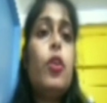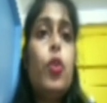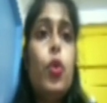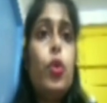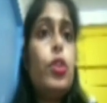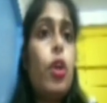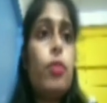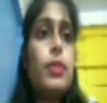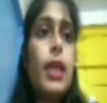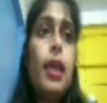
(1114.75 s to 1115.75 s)
growth
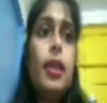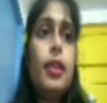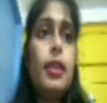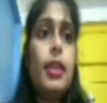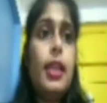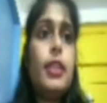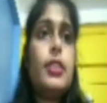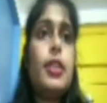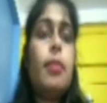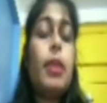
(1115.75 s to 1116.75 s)
of the nation.